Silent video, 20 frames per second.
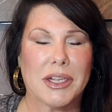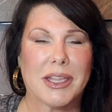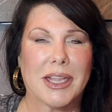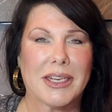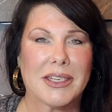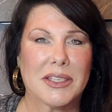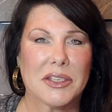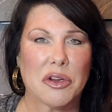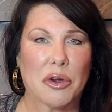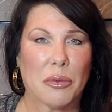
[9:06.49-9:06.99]

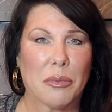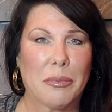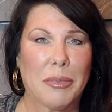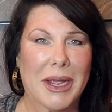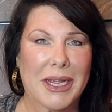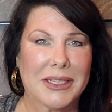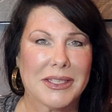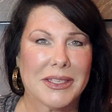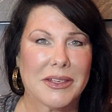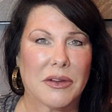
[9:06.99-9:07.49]
That's your
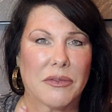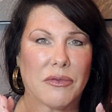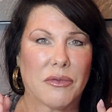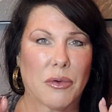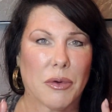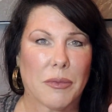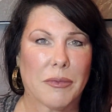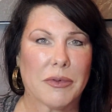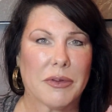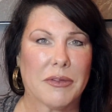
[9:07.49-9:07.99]
best
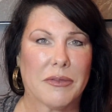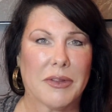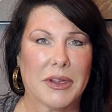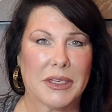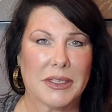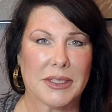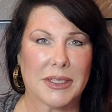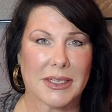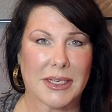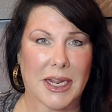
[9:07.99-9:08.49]
form of
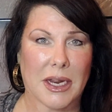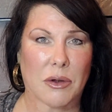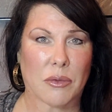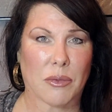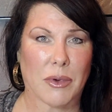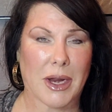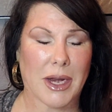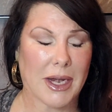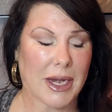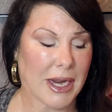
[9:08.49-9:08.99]
defense, is getting
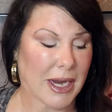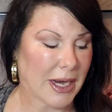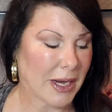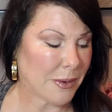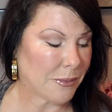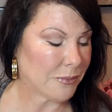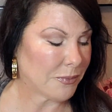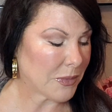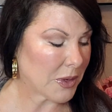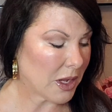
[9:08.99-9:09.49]
Retin-A.
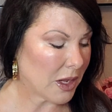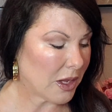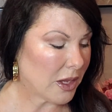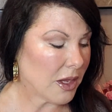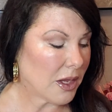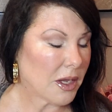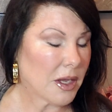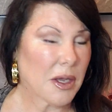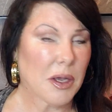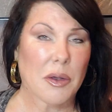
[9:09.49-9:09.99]

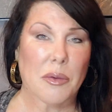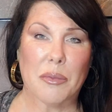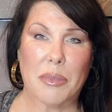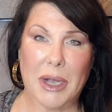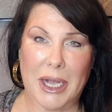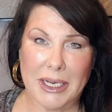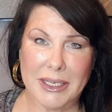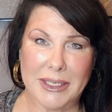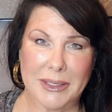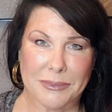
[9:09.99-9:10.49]

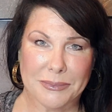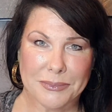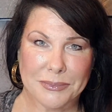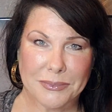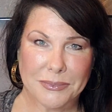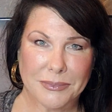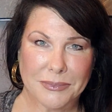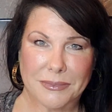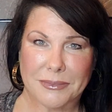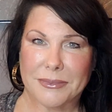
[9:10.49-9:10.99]
But
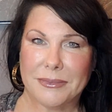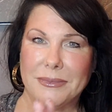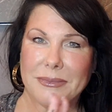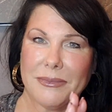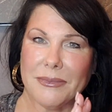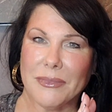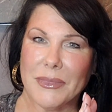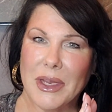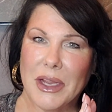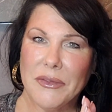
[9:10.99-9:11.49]

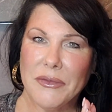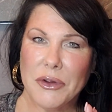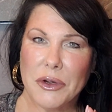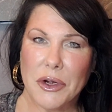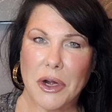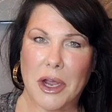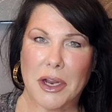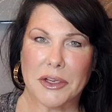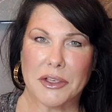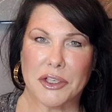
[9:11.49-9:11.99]
if you're
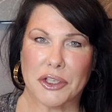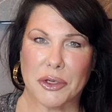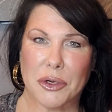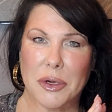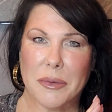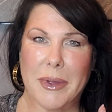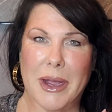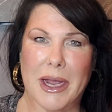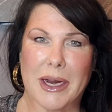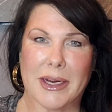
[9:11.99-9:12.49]
not sure
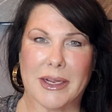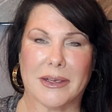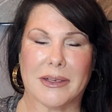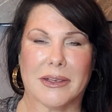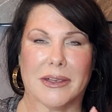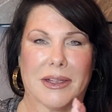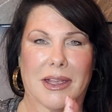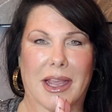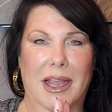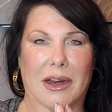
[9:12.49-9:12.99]
about it,
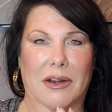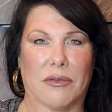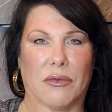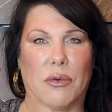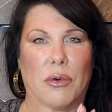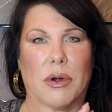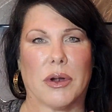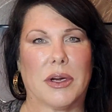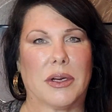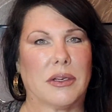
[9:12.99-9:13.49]
can't
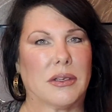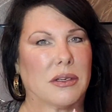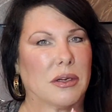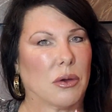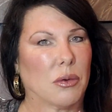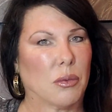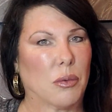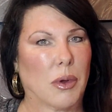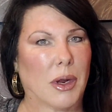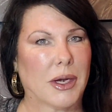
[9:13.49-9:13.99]
afford it,
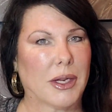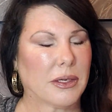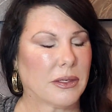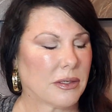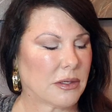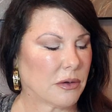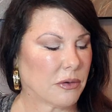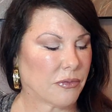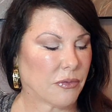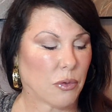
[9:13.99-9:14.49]
don't want it,
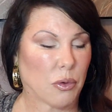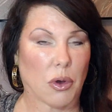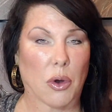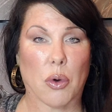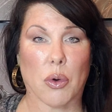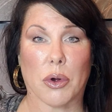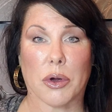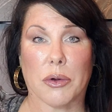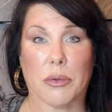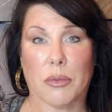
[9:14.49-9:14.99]
or
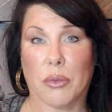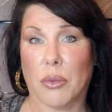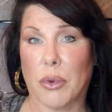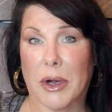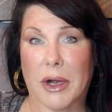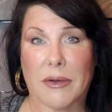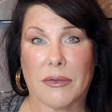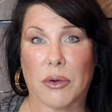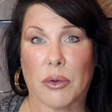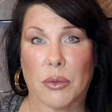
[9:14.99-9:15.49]
for
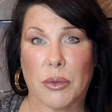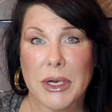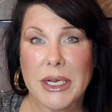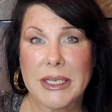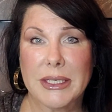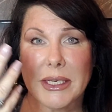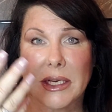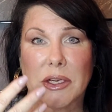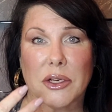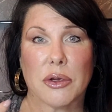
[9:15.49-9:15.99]
whatever
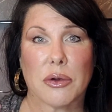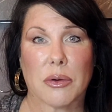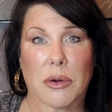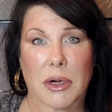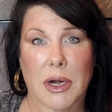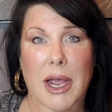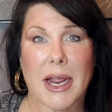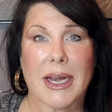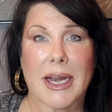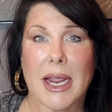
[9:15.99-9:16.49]
reason you're
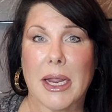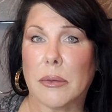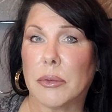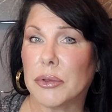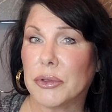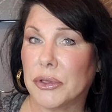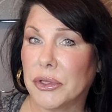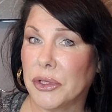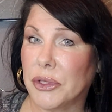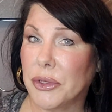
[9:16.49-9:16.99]
unable
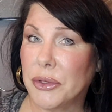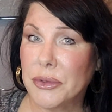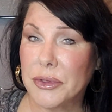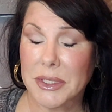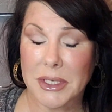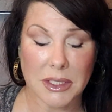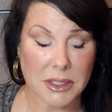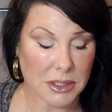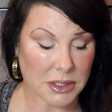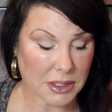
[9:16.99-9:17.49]
to use
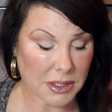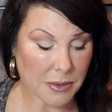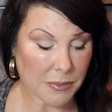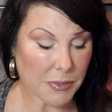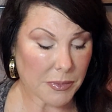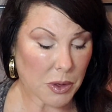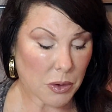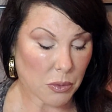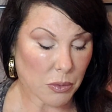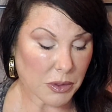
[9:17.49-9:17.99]
it,
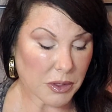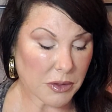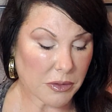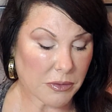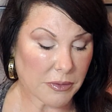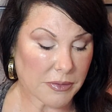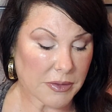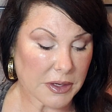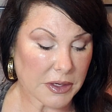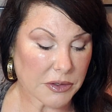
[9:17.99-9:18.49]
one of
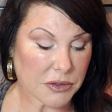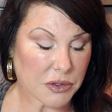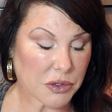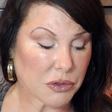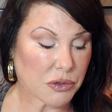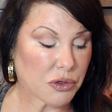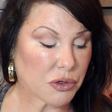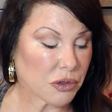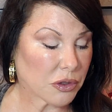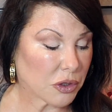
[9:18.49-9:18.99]
the things you
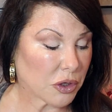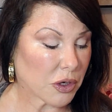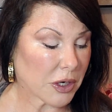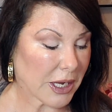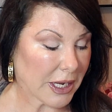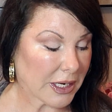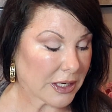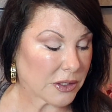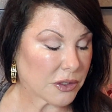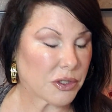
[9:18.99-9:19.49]
should
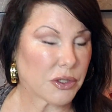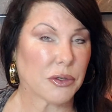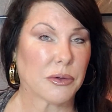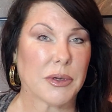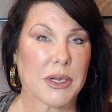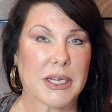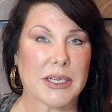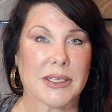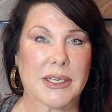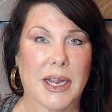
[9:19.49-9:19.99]
look into
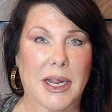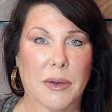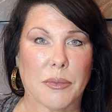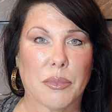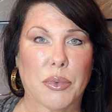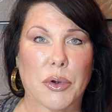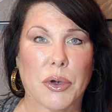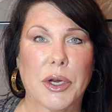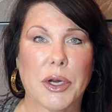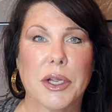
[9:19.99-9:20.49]
is a
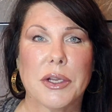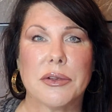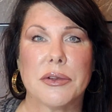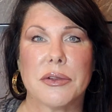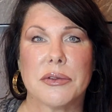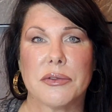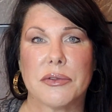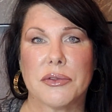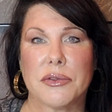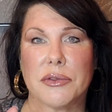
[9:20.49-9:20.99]
pretty
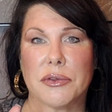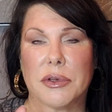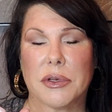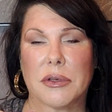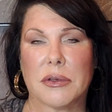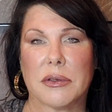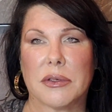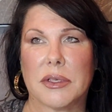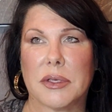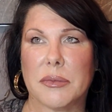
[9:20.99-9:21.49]

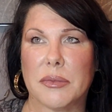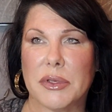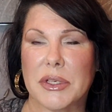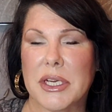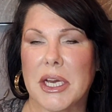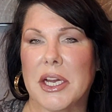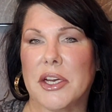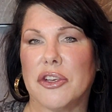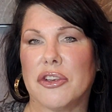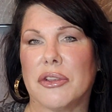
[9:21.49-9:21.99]

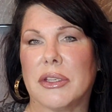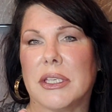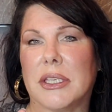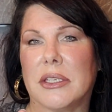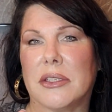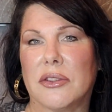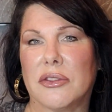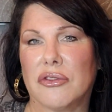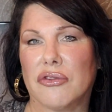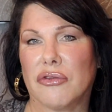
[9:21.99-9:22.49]
substantially
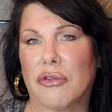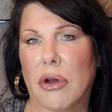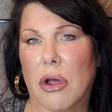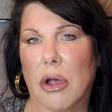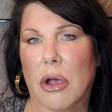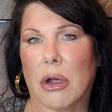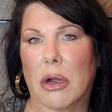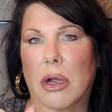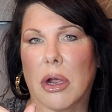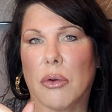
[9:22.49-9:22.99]

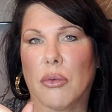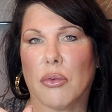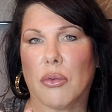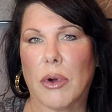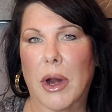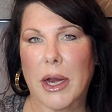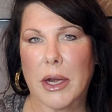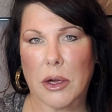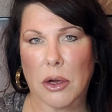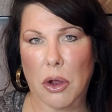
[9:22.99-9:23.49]
strong
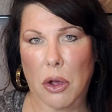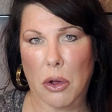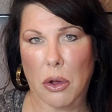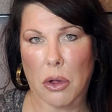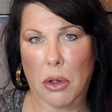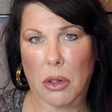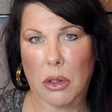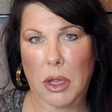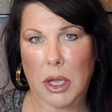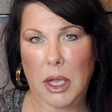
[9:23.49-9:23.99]

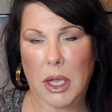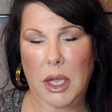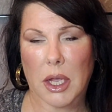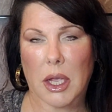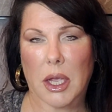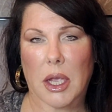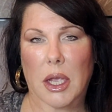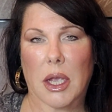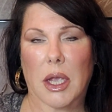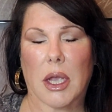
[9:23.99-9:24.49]
retinol.
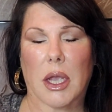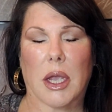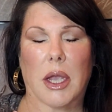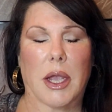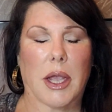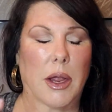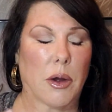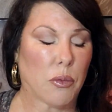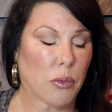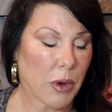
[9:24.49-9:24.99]

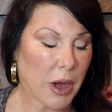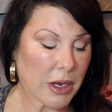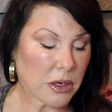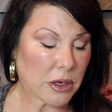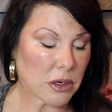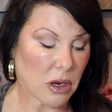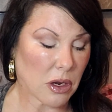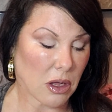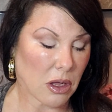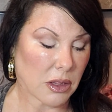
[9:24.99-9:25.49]
A
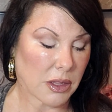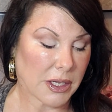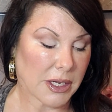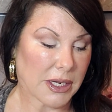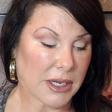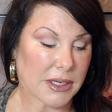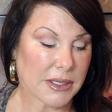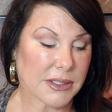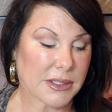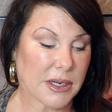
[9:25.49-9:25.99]
retinol
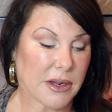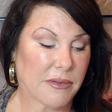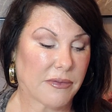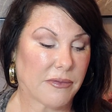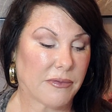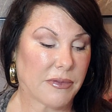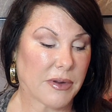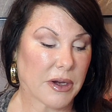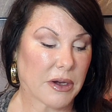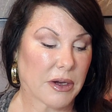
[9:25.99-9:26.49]
is a
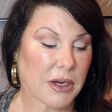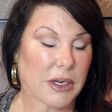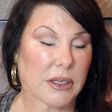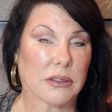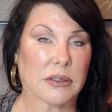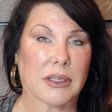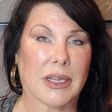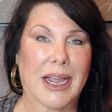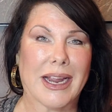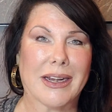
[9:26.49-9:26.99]
very
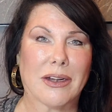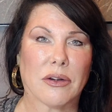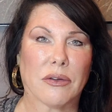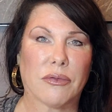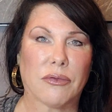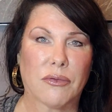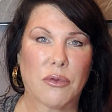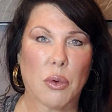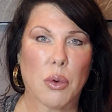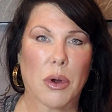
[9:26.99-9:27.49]
lighter
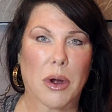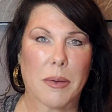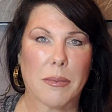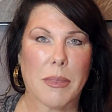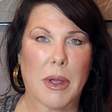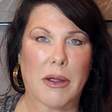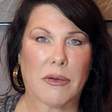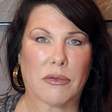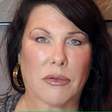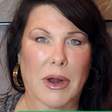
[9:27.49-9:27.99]
form
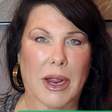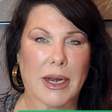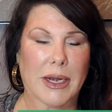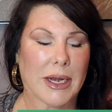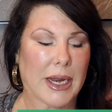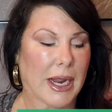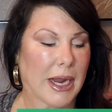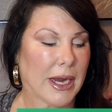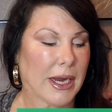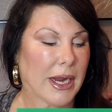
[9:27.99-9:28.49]
of
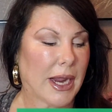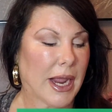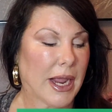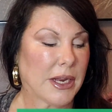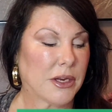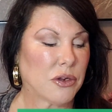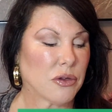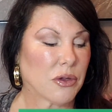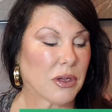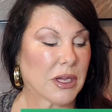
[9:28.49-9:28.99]
Retin-A,
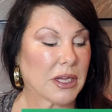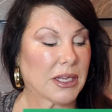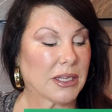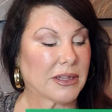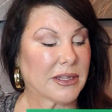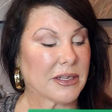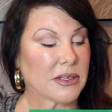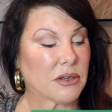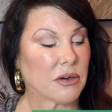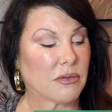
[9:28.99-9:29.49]
and you can get
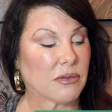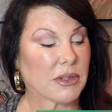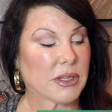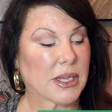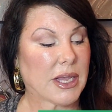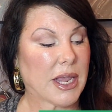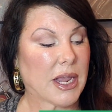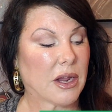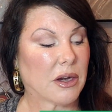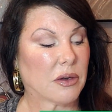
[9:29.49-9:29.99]
this over the
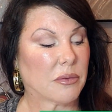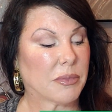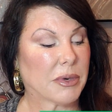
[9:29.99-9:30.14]
counter.